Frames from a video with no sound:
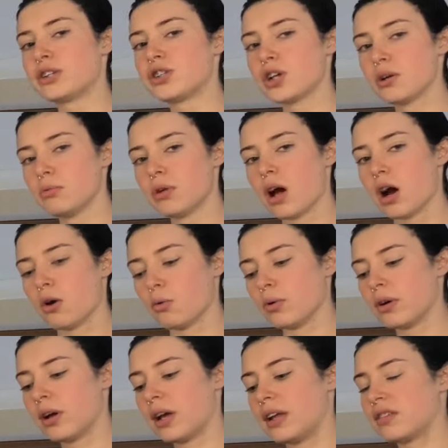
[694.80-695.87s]
I do know
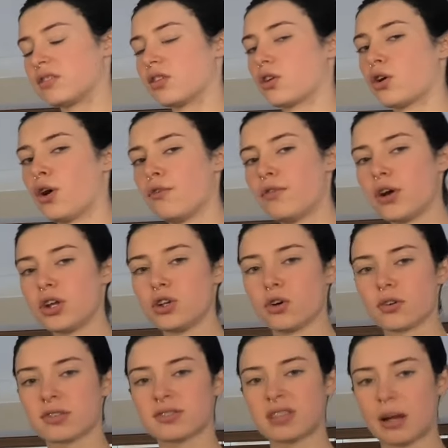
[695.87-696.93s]
is to cover
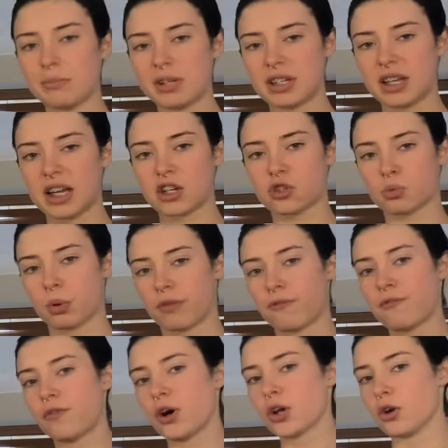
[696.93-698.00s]
your salmon dish with
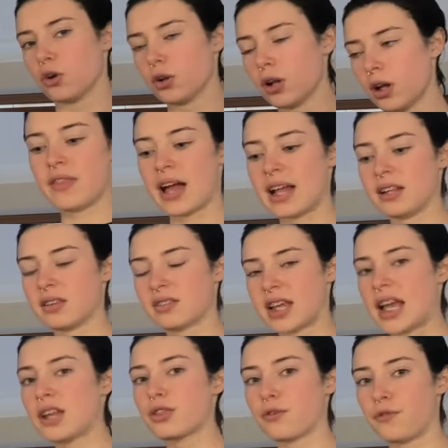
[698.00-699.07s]
foil and then
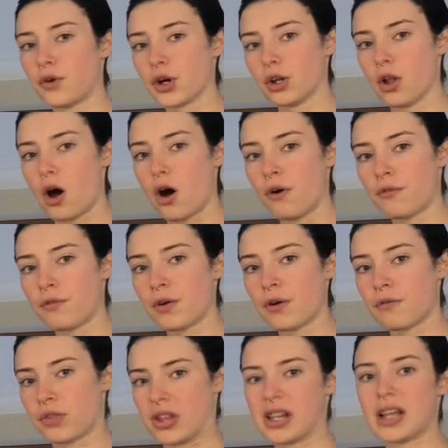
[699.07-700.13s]
take the foil off
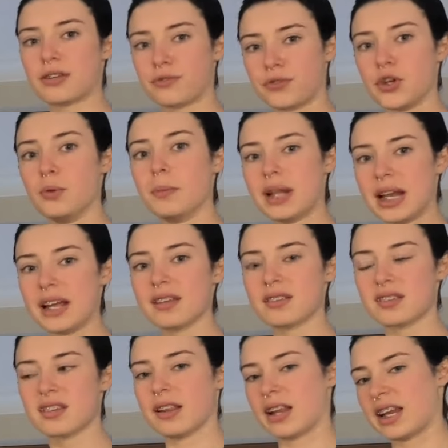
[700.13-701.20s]
for the last few
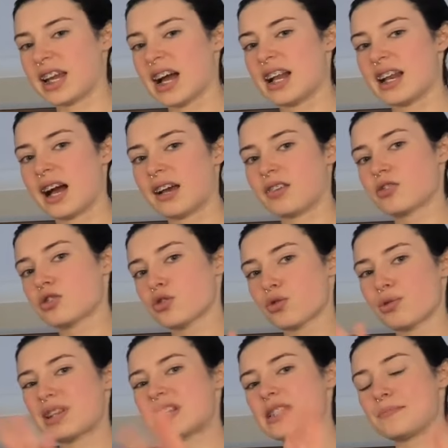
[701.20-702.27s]
minutes. I'm gonna get a nice
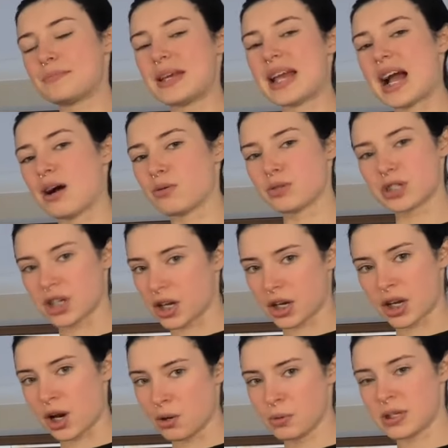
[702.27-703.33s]
crispy
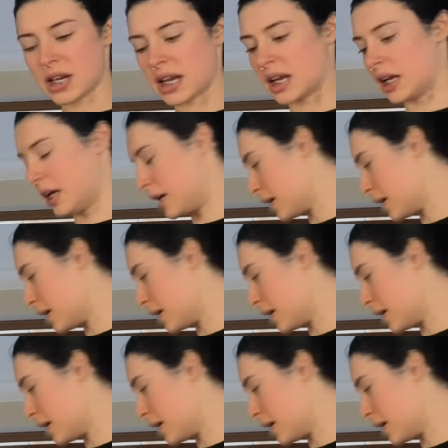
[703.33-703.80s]
outer coating.